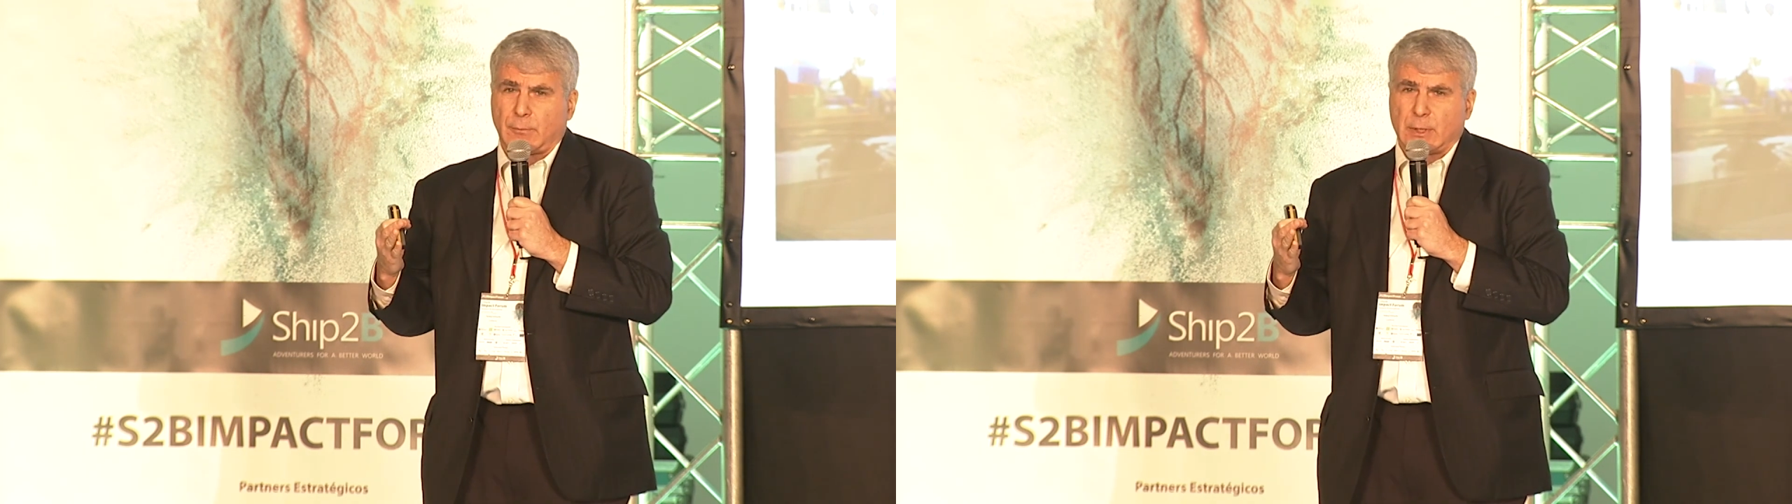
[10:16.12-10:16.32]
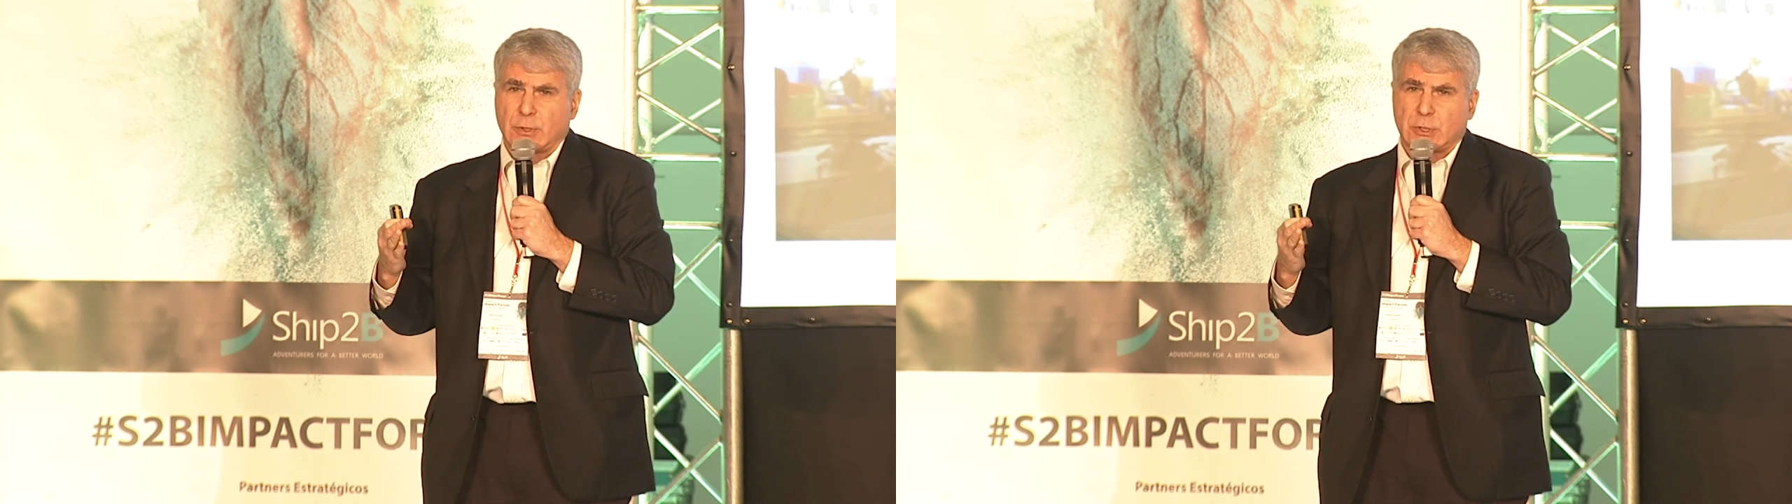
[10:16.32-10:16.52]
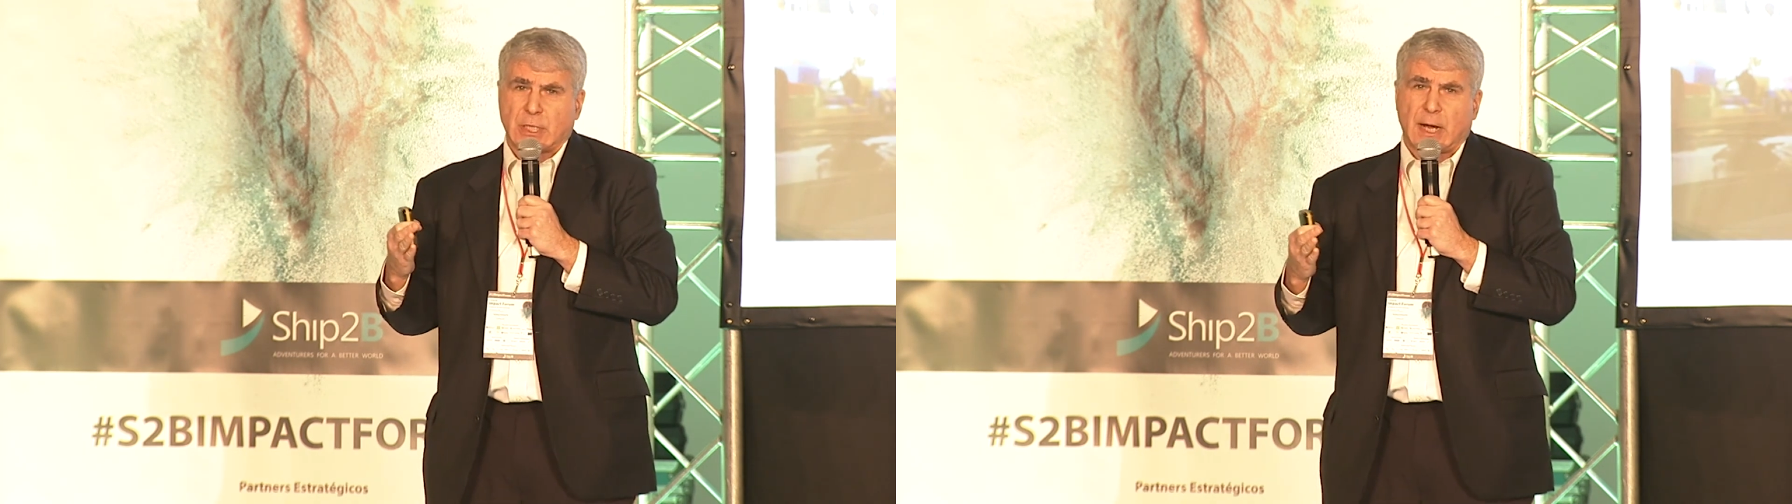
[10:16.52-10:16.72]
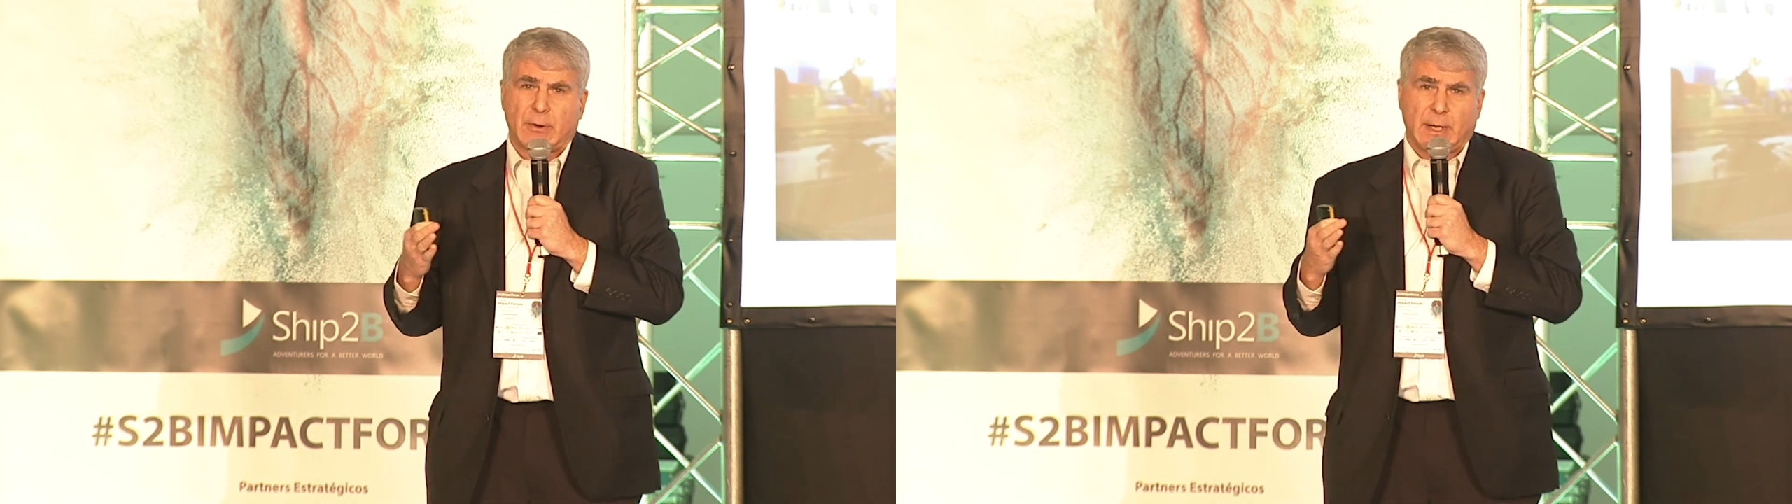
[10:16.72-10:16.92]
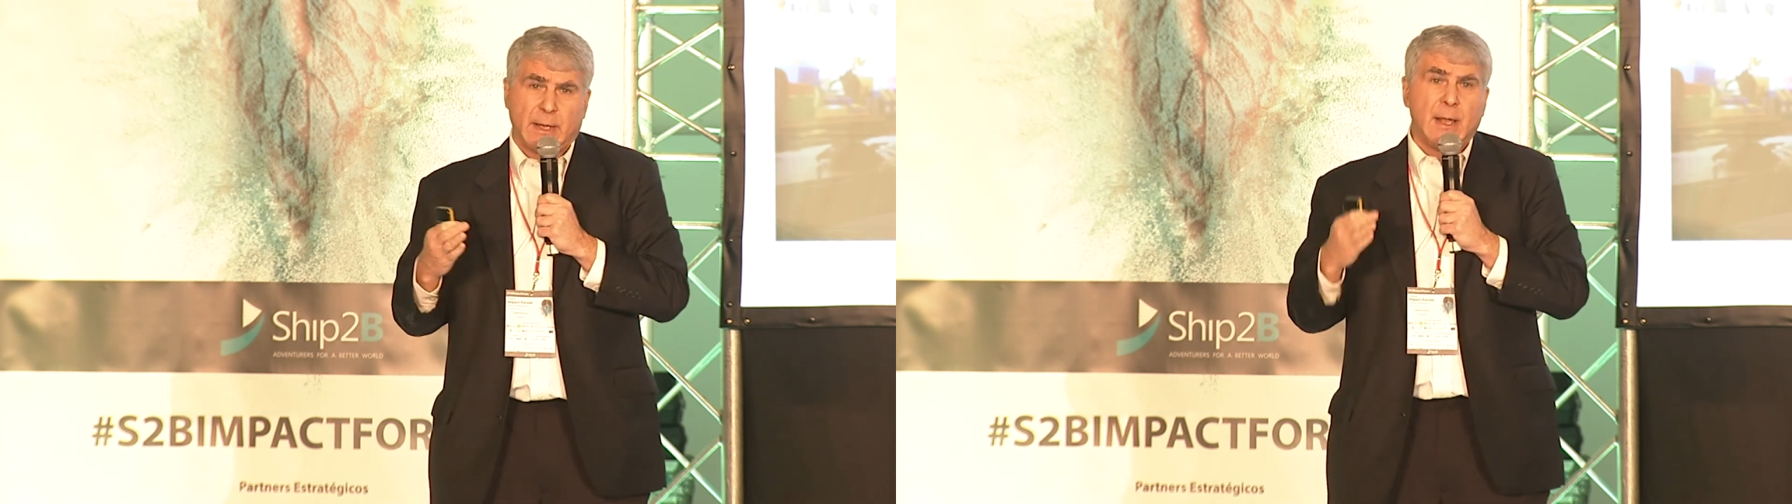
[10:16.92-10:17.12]
went to
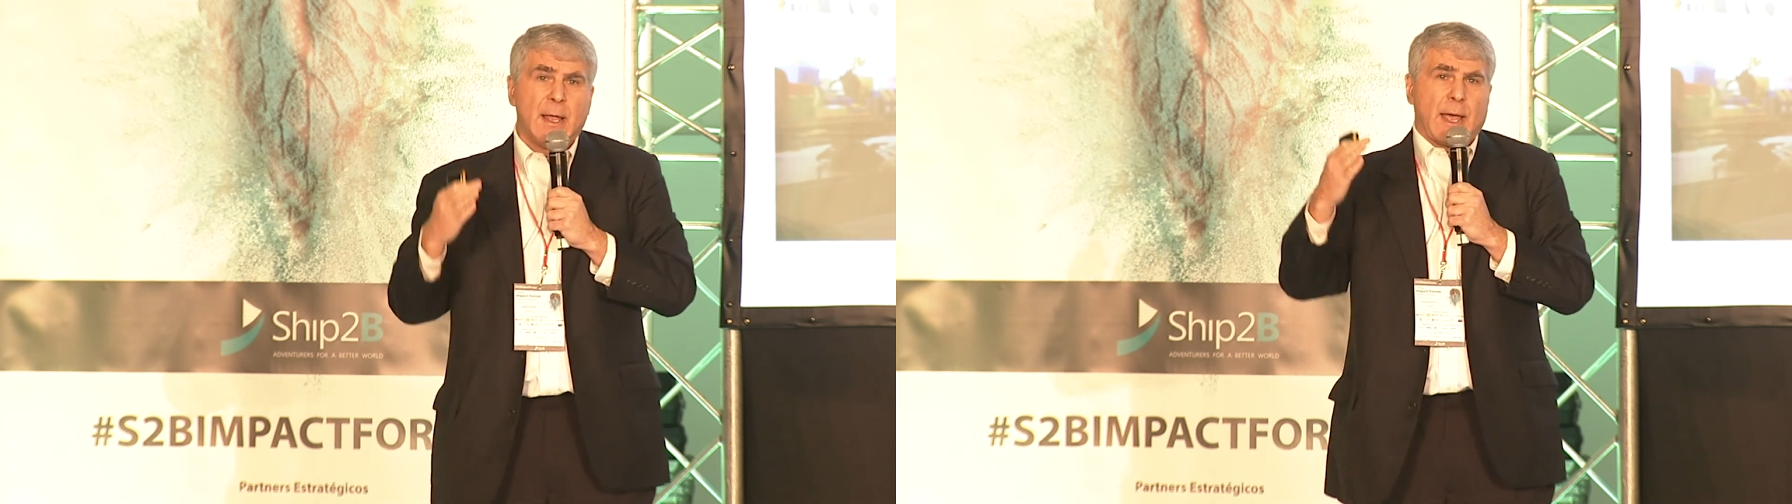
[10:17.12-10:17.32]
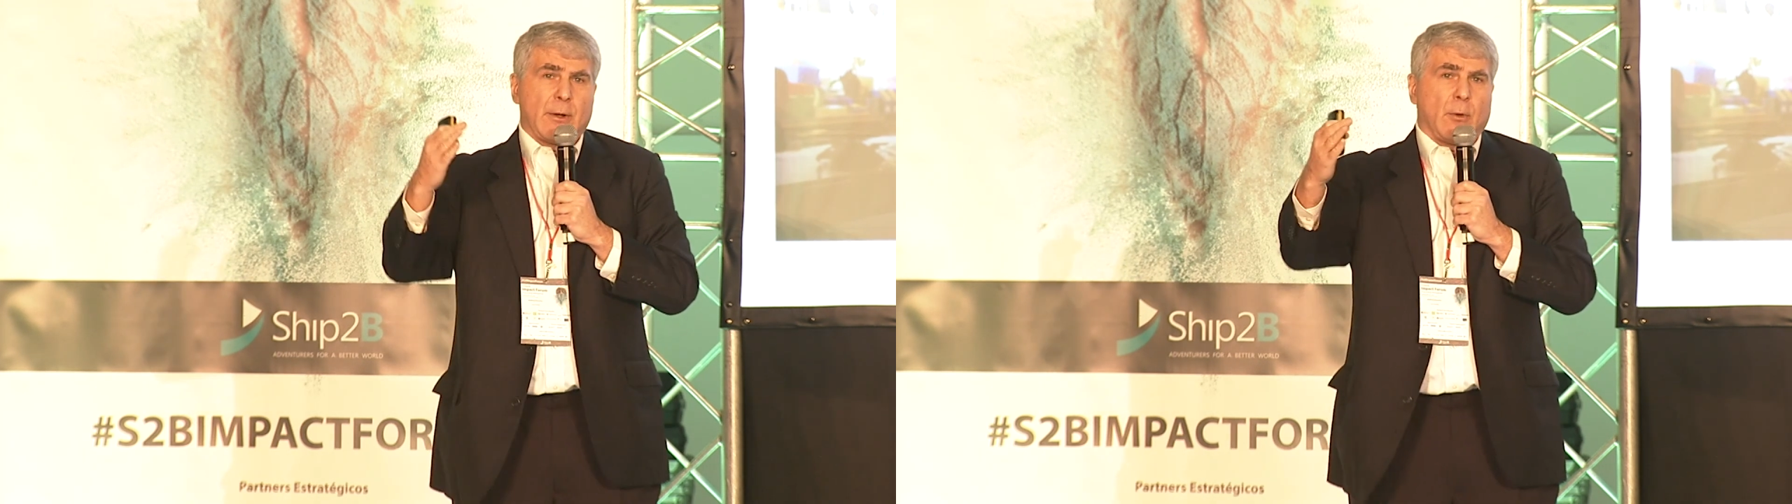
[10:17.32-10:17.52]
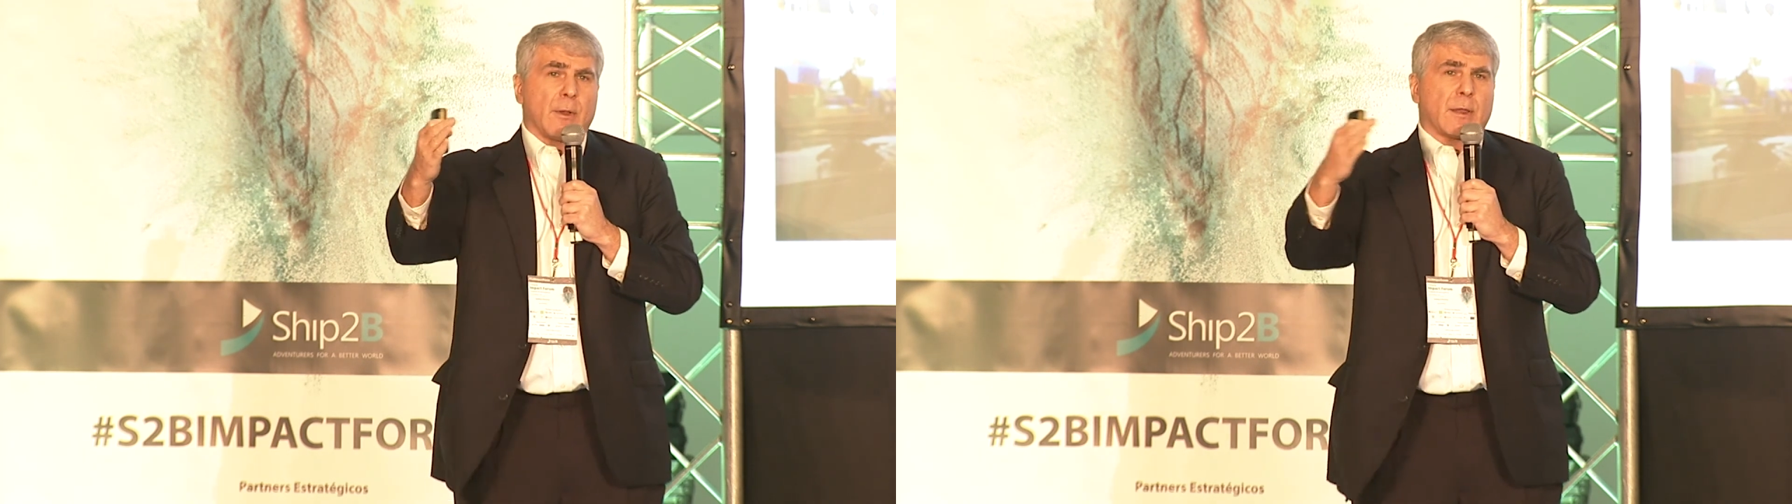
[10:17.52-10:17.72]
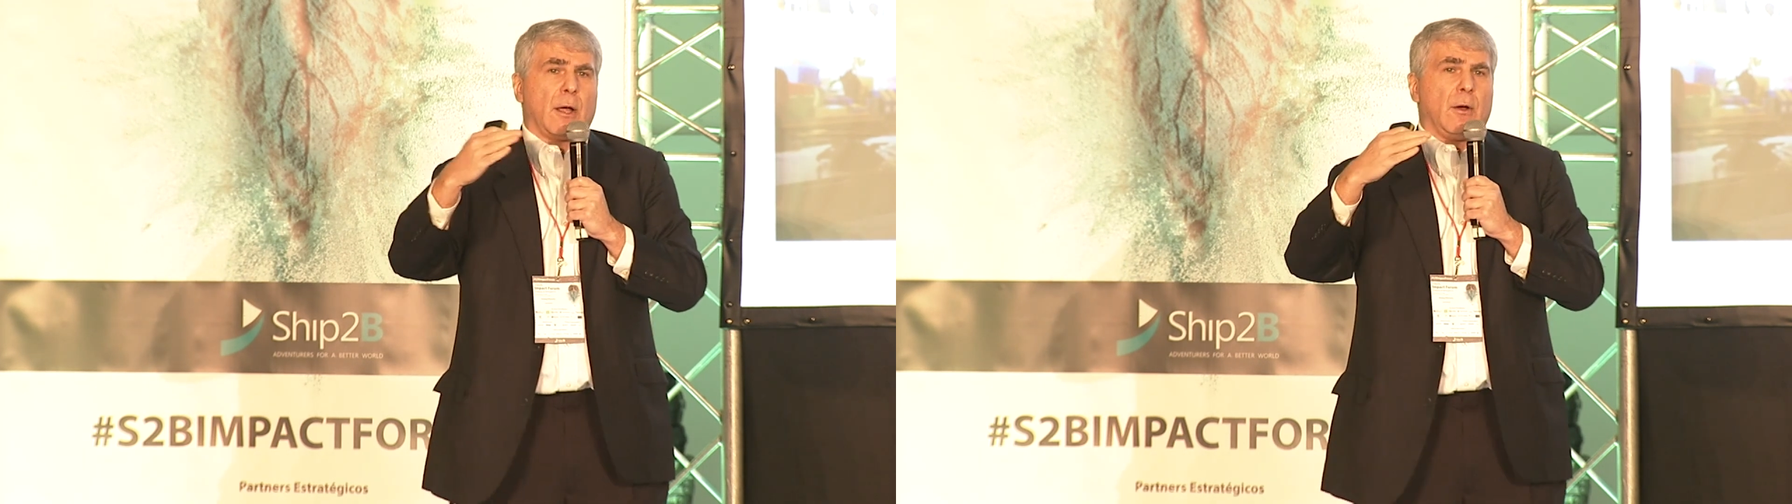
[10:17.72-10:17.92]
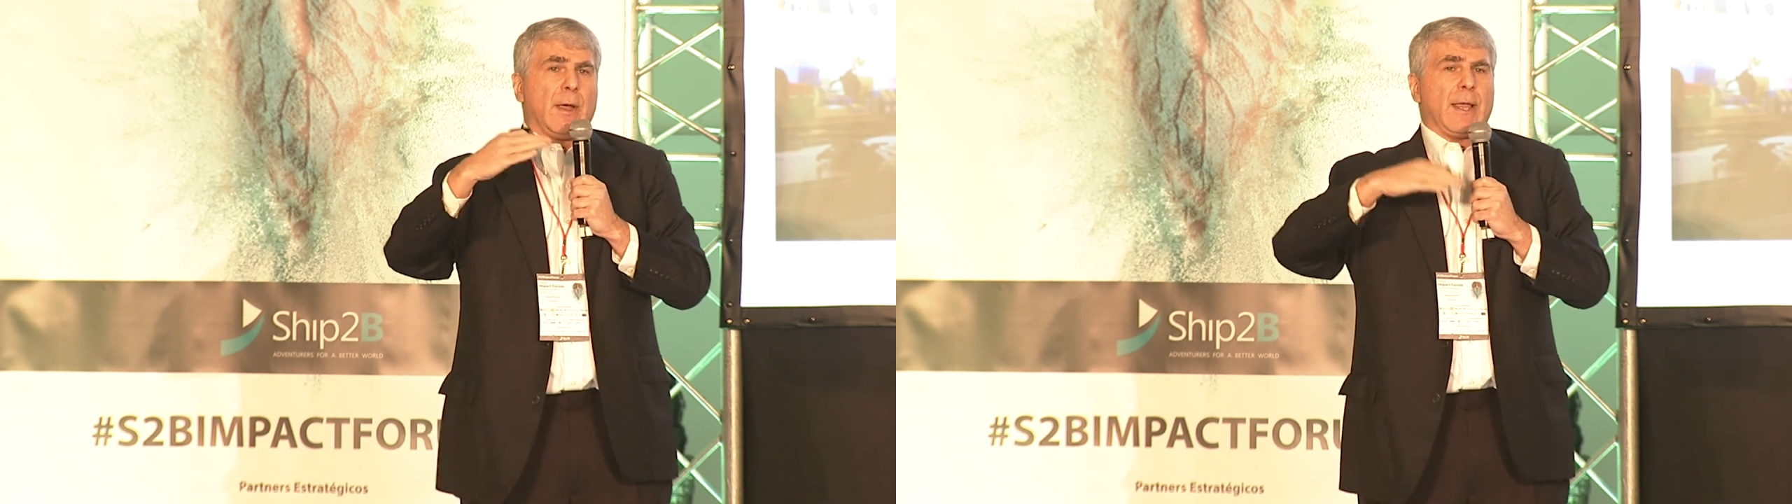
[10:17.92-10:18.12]
charity, and
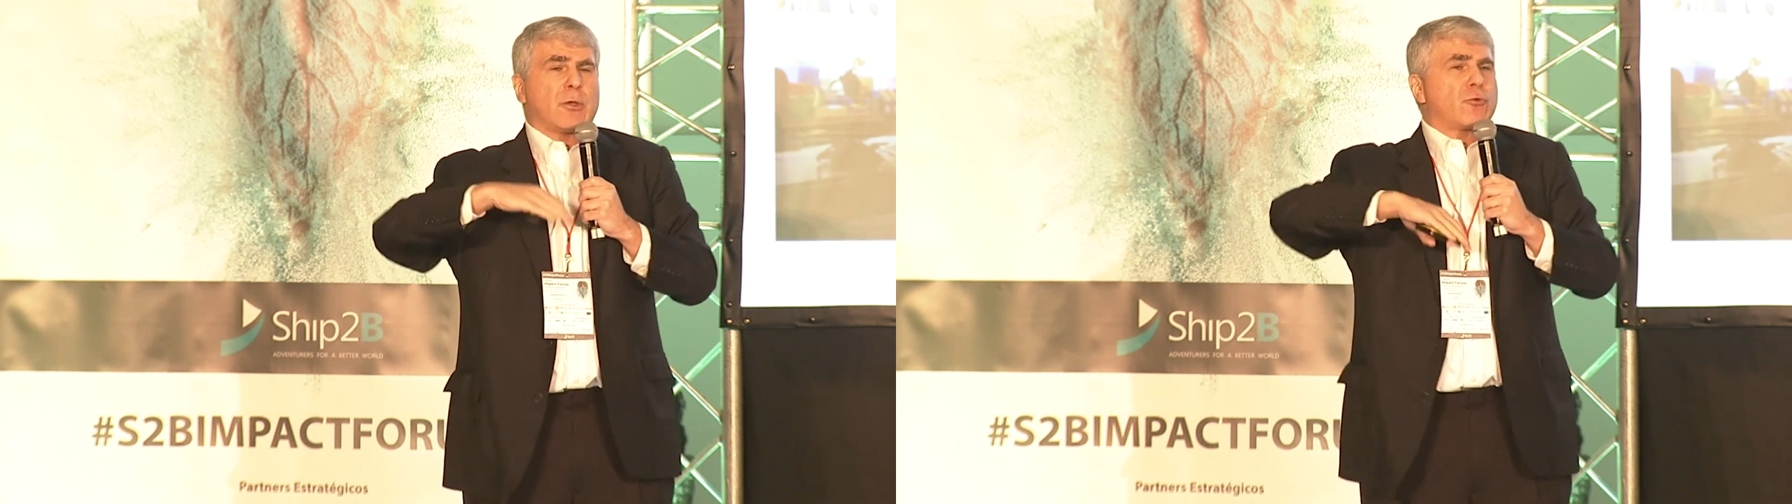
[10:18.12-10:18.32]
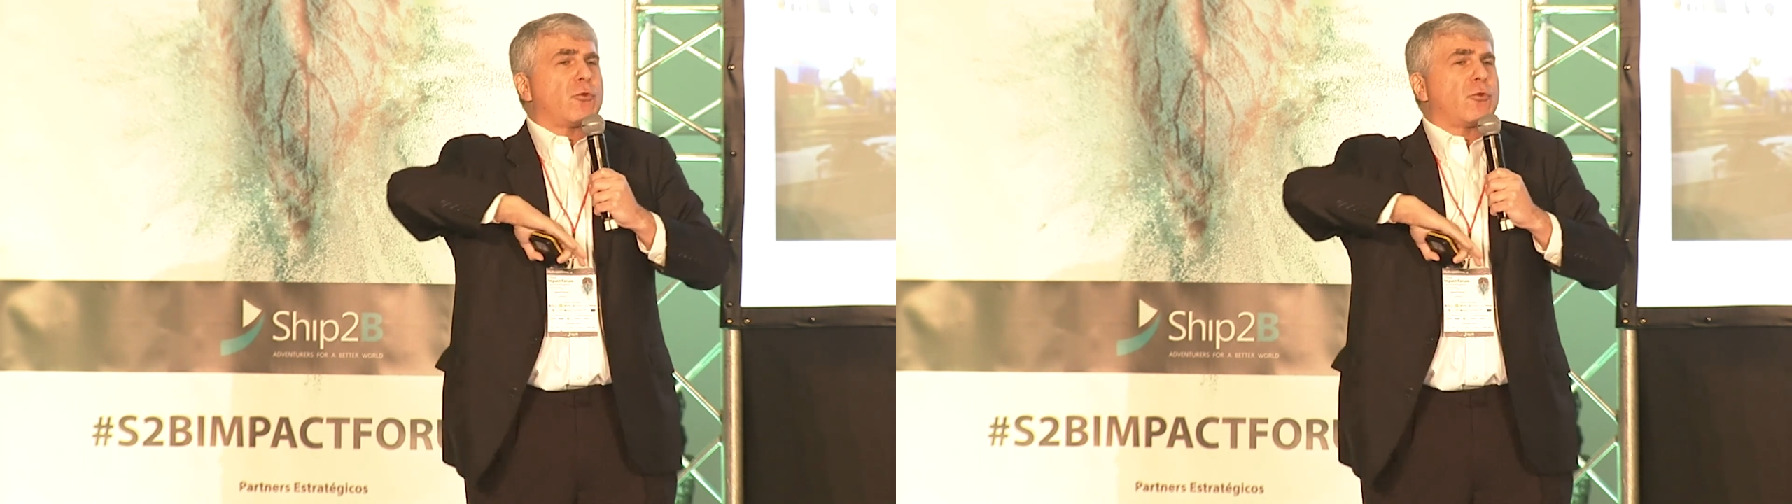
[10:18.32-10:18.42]
also it